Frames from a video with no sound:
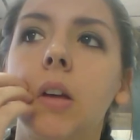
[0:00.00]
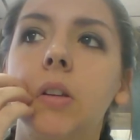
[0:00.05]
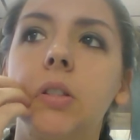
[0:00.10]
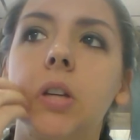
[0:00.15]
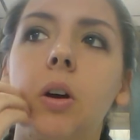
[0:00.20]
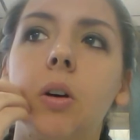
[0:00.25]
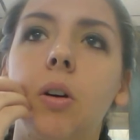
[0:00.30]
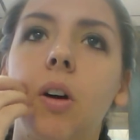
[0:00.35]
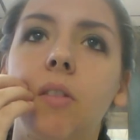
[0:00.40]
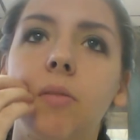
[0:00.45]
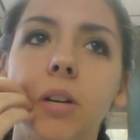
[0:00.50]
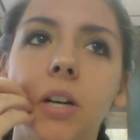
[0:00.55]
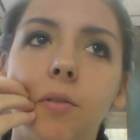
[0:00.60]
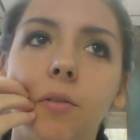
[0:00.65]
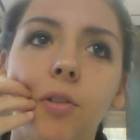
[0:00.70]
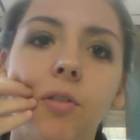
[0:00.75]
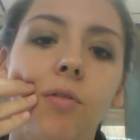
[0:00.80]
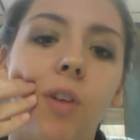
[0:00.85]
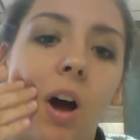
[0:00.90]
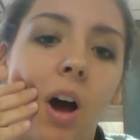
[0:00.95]
So I've been
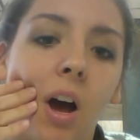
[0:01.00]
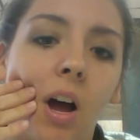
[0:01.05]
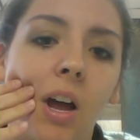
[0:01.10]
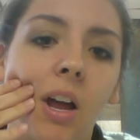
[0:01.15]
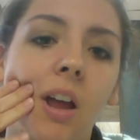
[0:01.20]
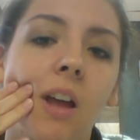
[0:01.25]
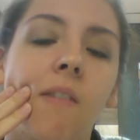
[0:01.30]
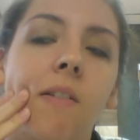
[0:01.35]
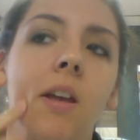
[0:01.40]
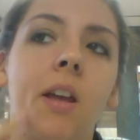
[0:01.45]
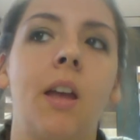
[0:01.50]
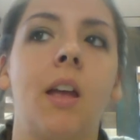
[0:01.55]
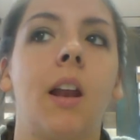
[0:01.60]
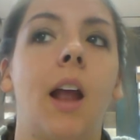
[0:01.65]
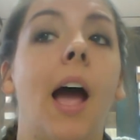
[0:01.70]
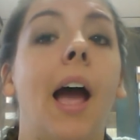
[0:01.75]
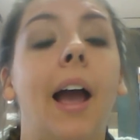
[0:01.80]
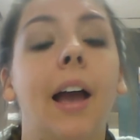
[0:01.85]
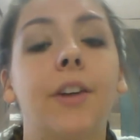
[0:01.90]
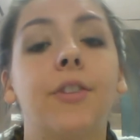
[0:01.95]
out for 5,
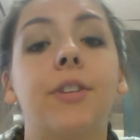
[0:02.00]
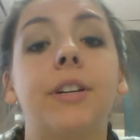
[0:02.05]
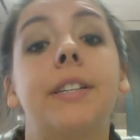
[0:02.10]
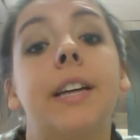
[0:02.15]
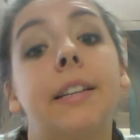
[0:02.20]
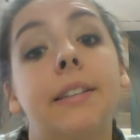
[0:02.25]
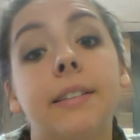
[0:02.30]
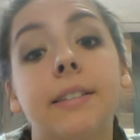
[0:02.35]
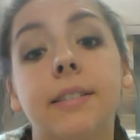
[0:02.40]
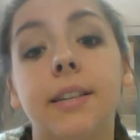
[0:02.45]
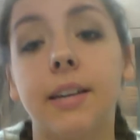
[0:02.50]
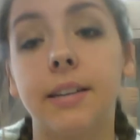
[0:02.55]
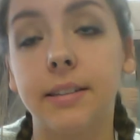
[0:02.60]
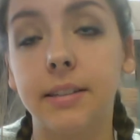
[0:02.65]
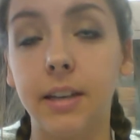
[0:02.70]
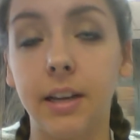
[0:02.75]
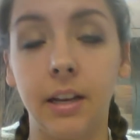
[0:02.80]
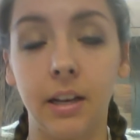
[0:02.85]
and I had to retake this test.